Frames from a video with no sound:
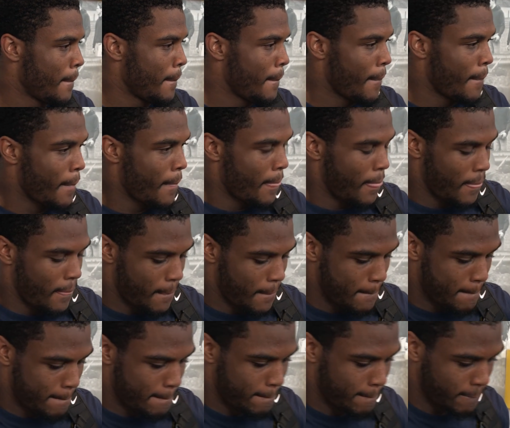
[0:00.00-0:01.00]
that, that you
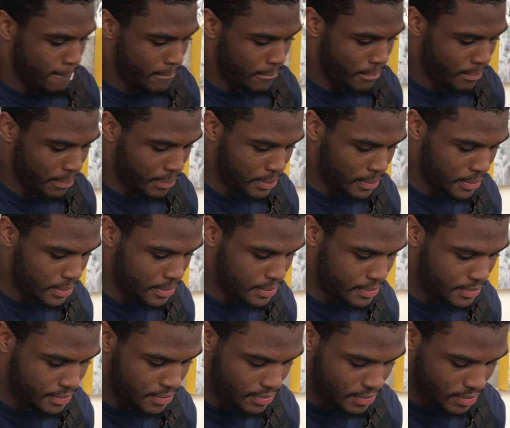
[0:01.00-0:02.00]
had done summer bridge like
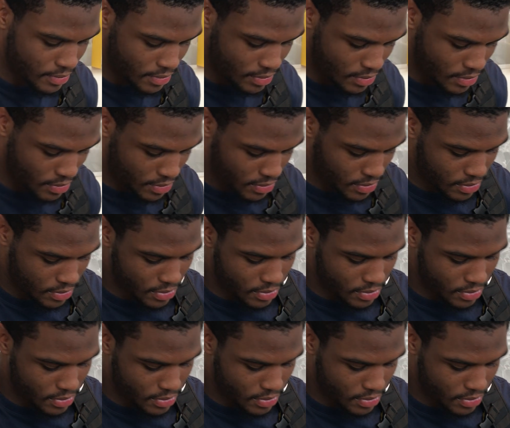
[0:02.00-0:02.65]
once you were